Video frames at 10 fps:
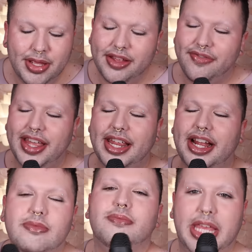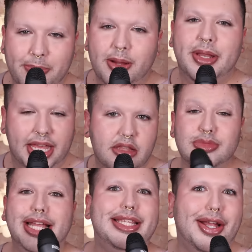big fan here. Make it permanent.
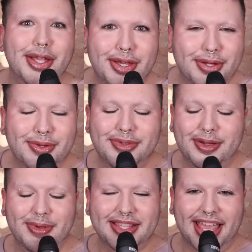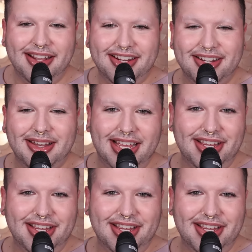I dare you. Don't be scared. I dare